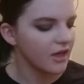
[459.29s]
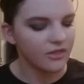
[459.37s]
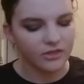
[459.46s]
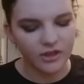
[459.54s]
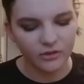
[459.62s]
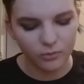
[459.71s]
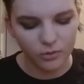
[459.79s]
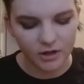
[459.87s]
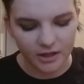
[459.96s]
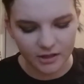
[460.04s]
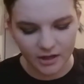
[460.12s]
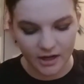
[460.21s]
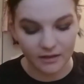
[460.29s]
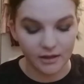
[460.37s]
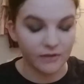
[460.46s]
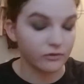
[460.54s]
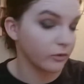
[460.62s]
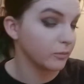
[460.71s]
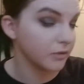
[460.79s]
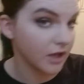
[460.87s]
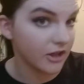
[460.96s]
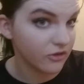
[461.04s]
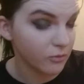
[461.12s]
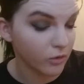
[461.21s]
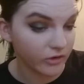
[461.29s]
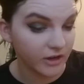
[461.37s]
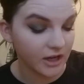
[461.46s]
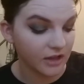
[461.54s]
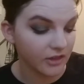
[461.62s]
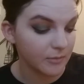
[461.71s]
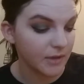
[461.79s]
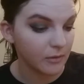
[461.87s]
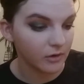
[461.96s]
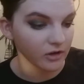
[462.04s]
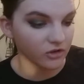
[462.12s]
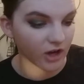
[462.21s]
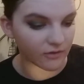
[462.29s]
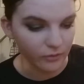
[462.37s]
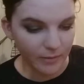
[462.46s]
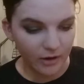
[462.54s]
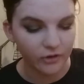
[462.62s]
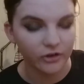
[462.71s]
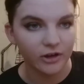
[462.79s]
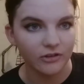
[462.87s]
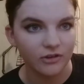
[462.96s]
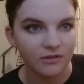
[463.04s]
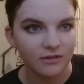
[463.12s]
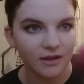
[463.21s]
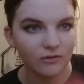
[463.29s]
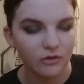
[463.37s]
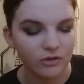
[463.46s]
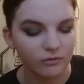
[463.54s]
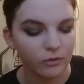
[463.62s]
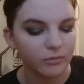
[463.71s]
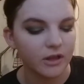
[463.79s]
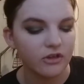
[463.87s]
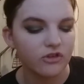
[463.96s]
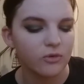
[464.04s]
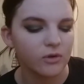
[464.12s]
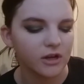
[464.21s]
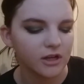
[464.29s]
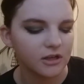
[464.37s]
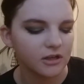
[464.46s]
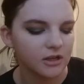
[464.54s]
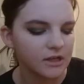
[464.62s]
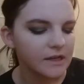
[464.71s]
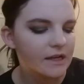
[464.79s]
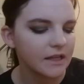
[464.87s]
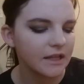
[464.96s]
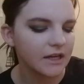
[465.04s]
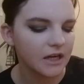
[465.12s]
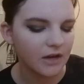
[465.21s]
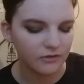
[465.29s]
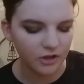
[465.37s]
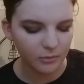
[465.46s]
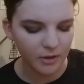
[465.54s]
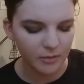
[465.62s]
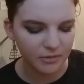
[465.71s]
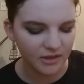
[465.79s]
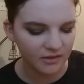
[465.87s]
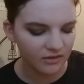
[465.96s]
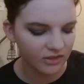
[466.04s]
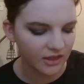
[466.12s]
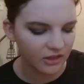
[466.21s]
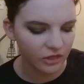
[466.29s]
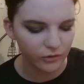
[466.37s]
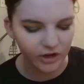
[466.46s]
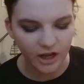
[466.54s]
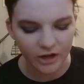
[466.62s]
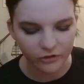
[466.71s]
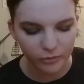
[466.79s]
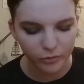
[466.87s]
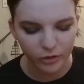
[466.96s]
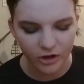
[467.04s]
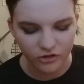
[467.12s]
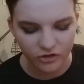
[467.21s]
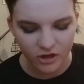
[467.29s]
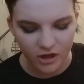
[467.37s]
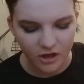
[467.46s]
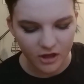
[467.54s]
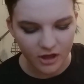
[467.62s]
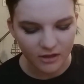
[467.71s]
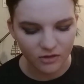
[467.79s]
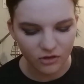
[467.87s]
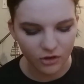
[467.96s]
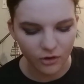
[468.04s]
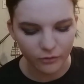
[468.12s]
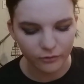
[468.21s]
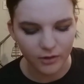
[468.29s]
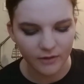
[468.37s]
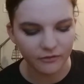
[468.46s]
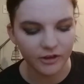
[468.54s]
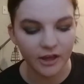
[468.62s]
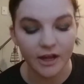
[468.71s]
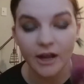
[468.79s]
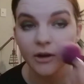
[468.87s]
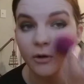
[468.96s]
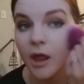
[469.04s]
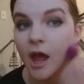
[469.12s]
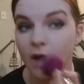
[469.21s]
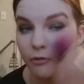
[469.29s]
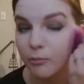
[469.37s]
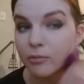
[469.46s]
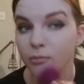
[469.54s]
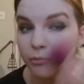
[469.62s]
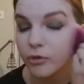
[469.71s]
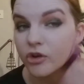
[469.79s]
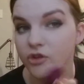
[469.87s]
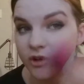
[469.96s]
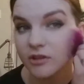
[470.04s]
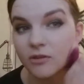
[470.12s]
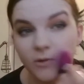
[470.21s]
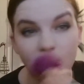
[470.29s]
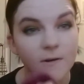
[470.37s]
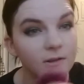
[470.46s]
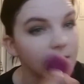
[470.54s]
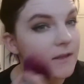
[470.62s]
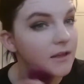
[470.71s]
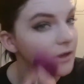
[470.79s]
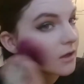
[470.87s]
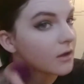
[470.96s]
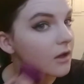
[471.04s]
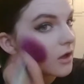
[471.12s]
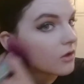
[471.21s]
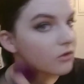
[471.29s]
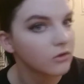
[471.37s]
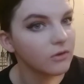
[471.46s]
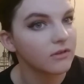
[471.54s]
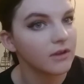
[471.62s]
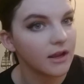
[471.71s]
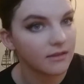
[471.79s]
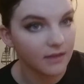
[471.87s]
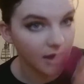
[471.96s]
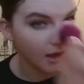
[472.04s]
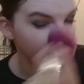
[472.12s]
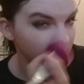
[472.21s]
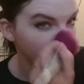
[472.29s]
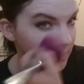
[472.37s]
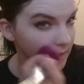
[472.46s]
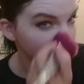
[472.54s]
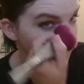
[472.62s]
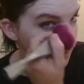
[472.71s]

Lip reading: This one I like for blush more than anything, but I want to try it for powder. As you can see, I've used it for blush, so we're going to clean it off a little bit. But this is the 300 brush. It's so fluffy, and I don't have a brush like this currently, so it's nice to have one.